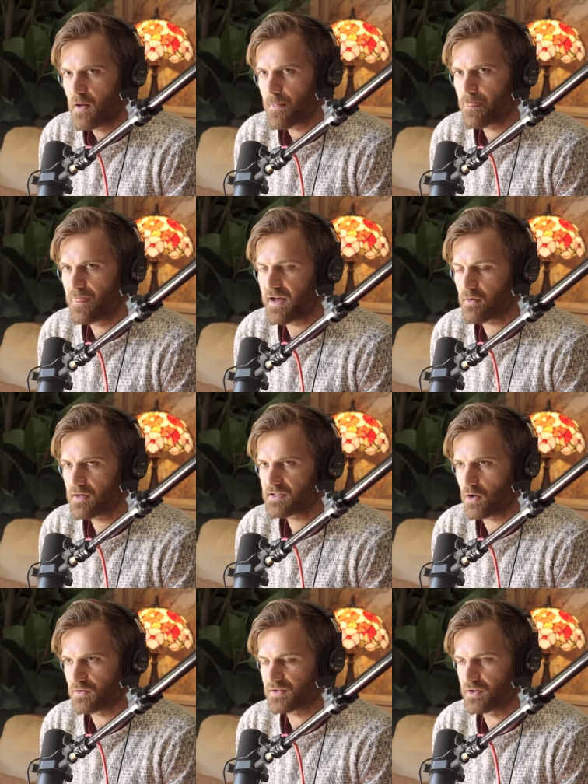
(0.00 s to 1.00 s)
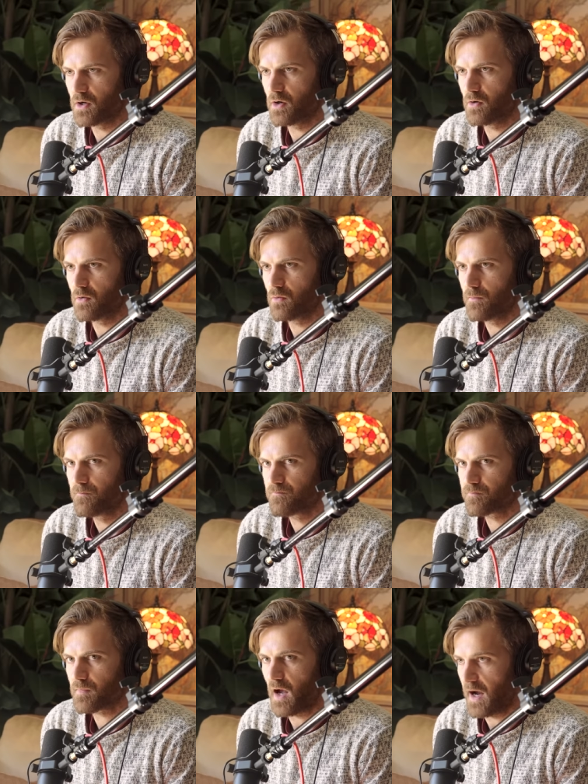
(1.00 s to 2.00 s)
there is also,
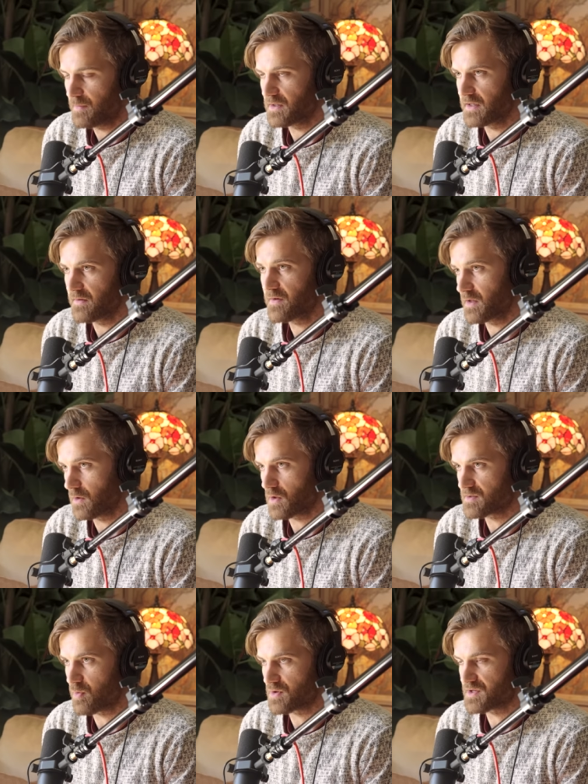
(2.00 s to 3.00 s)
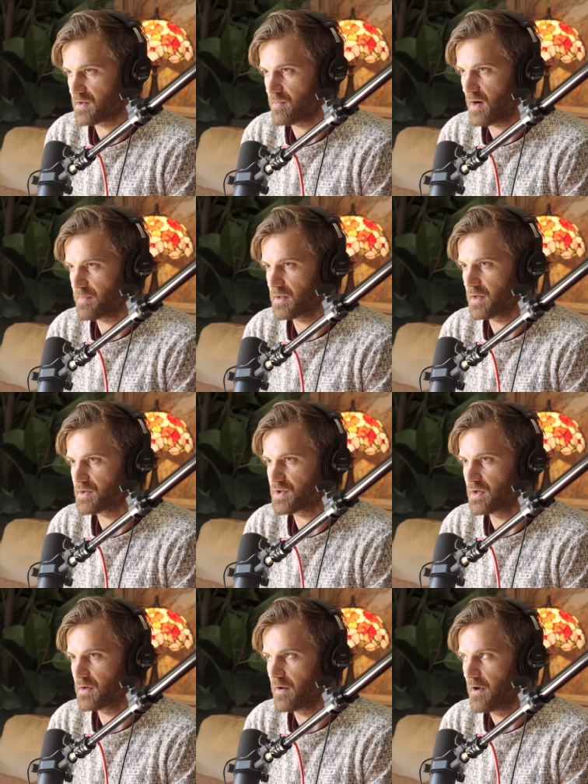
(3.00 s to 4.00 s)
I believe, in a large portion of the
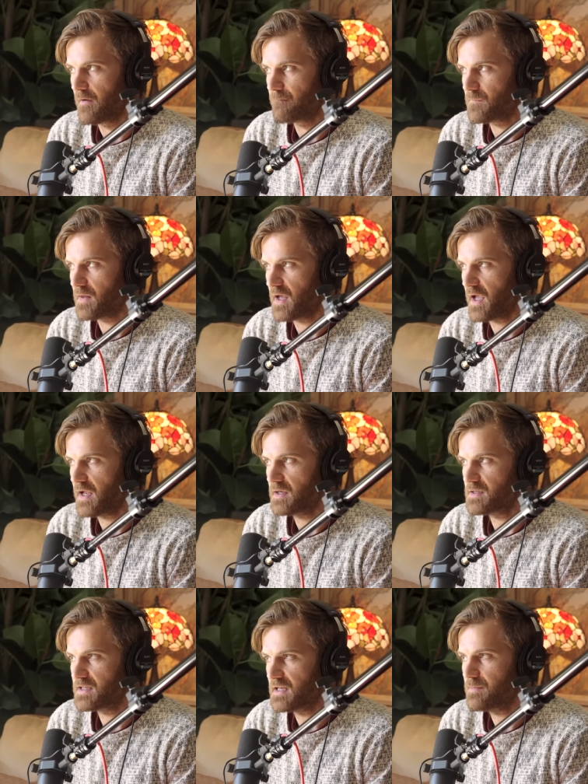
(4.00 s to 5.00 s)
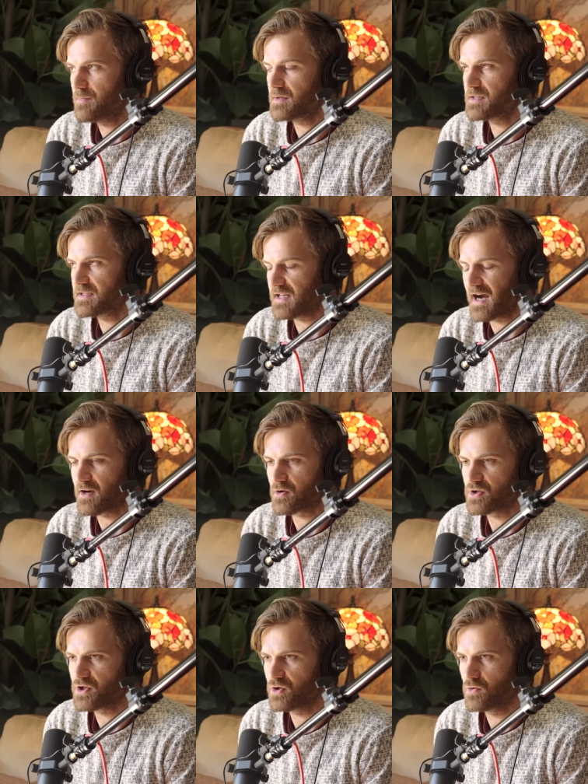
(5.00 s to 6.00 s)
population, a deep desire
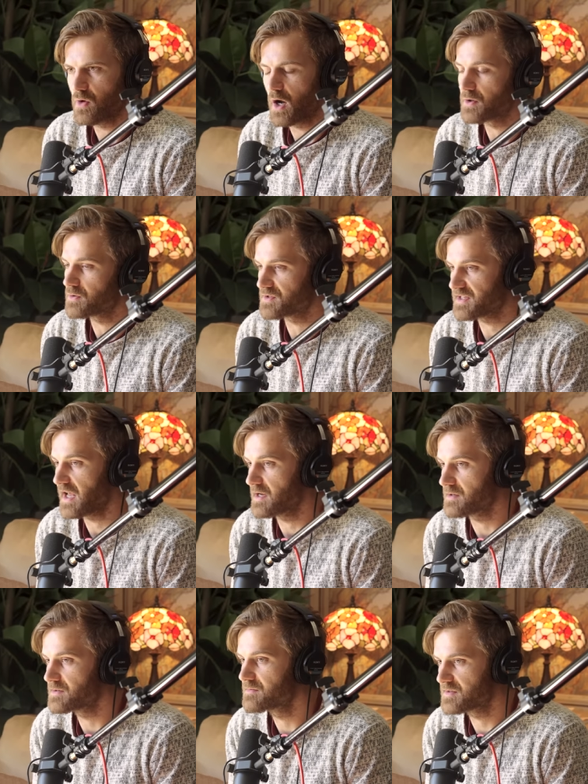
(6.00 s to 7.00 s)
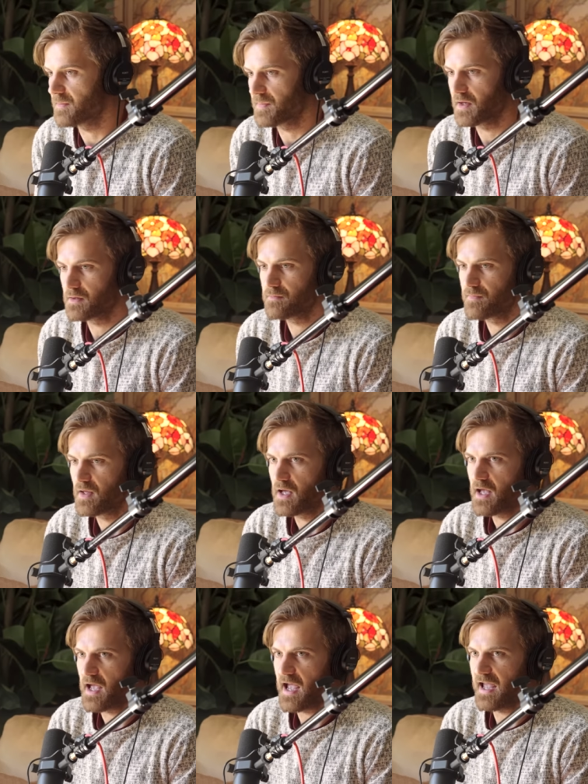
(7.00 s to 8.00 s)
to understand something,
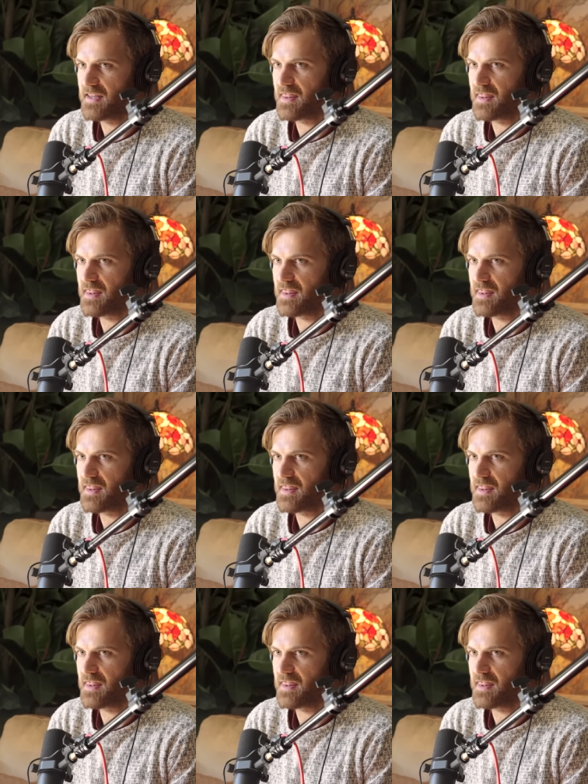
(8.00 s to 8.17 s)
and